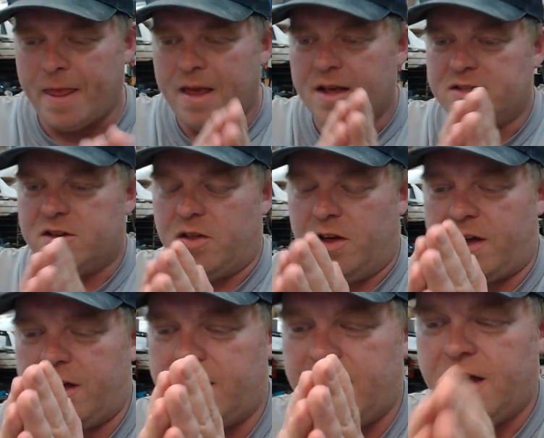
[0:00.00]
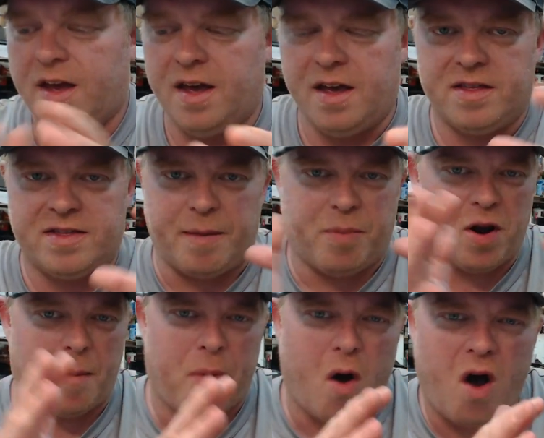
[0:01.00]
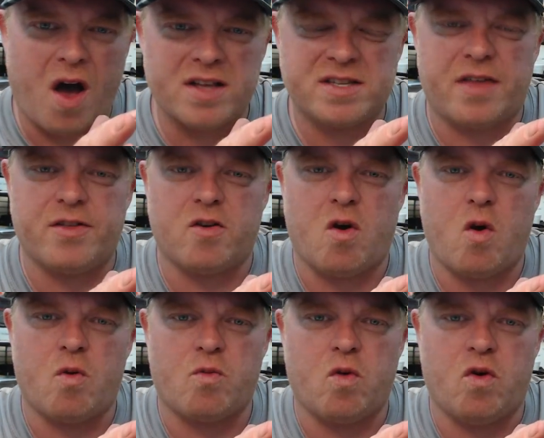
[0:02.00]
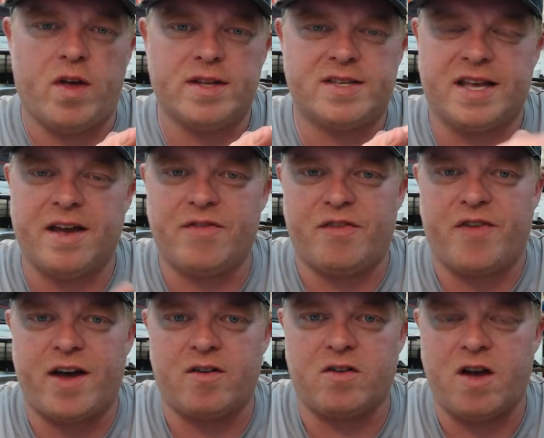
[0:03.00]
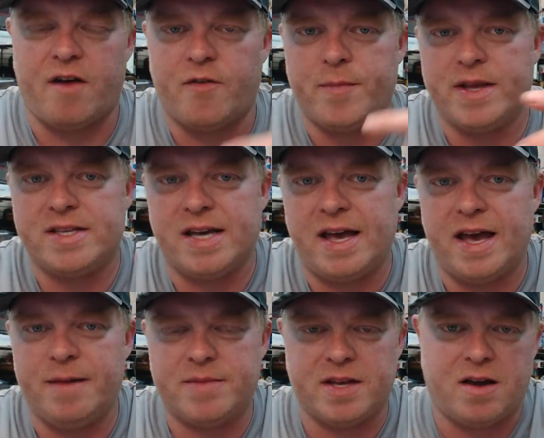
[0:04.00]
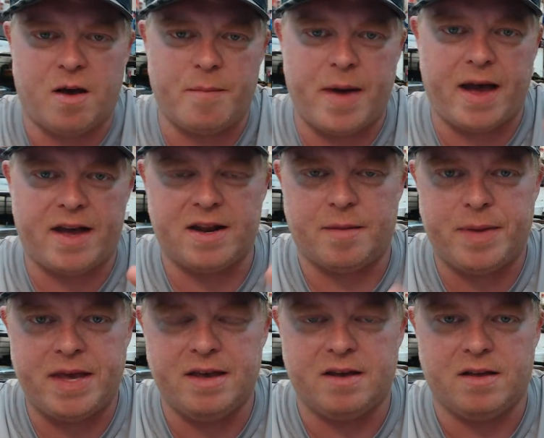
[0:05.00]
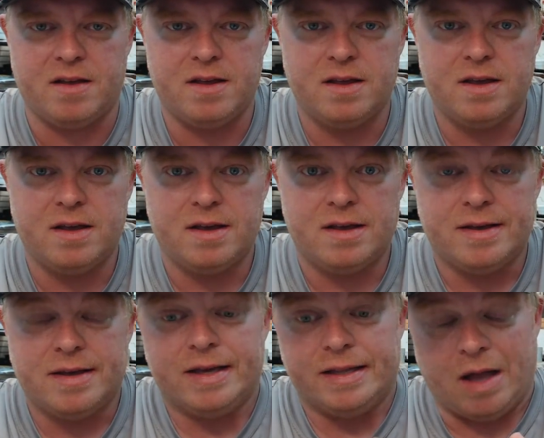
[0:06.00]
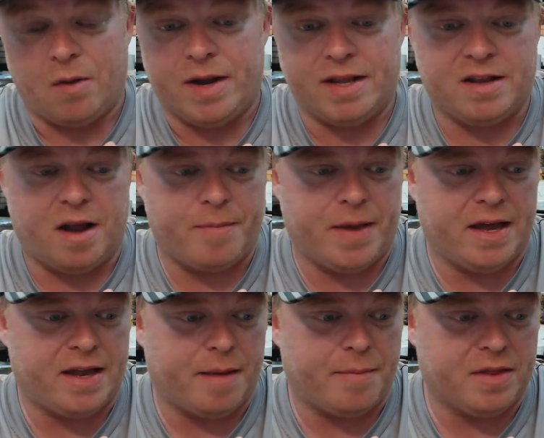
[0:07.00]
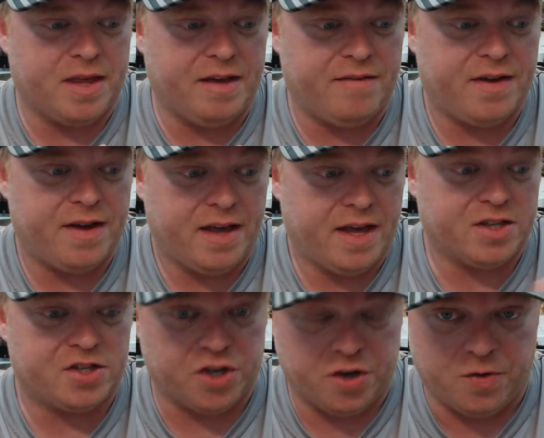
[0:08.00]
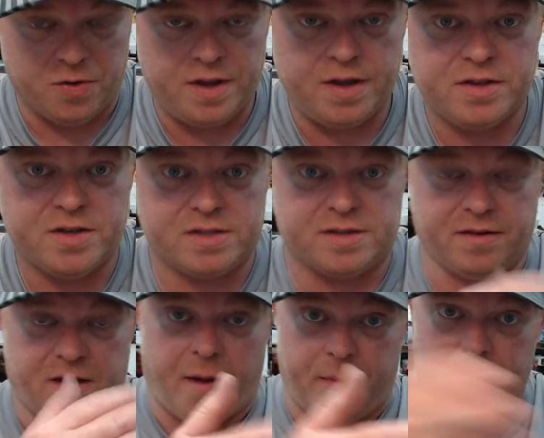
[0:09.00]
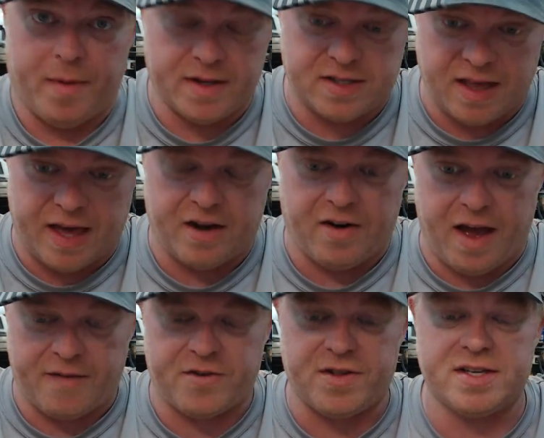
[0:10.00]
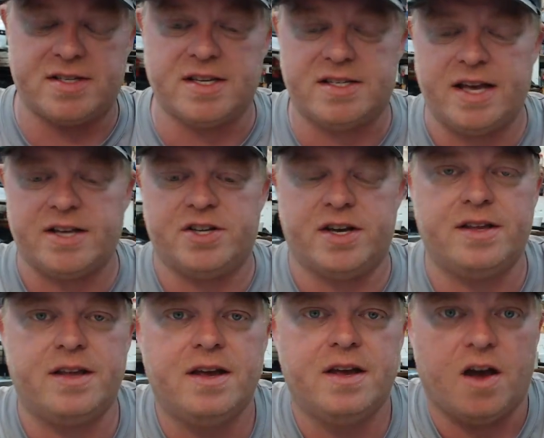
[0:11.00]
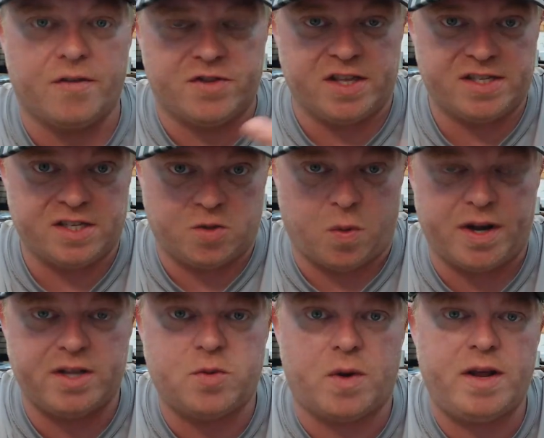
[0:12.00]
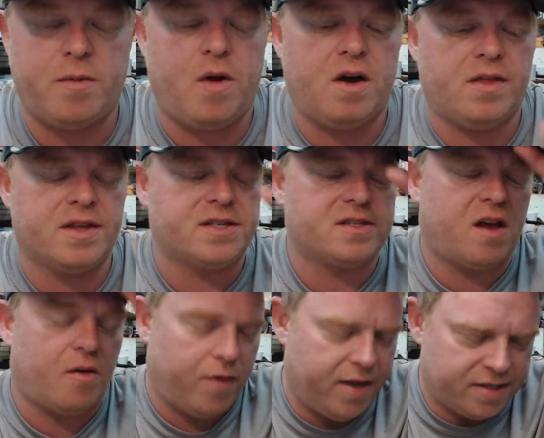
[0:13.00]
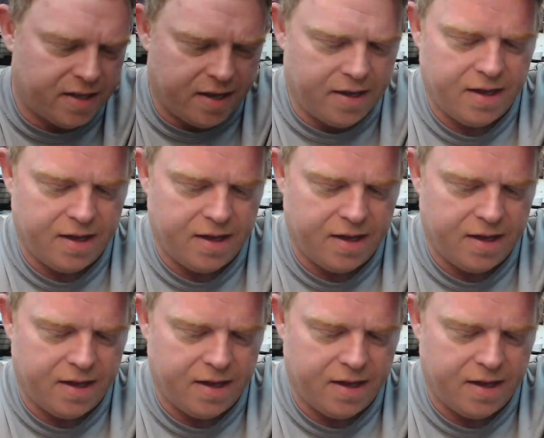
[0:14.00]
So look, they put a pause on their own ruling to give the federal government time to come back and appeal. Now it ended up being, I believe, in June, just a couple months later after this decision. This is 2021. This is all recent.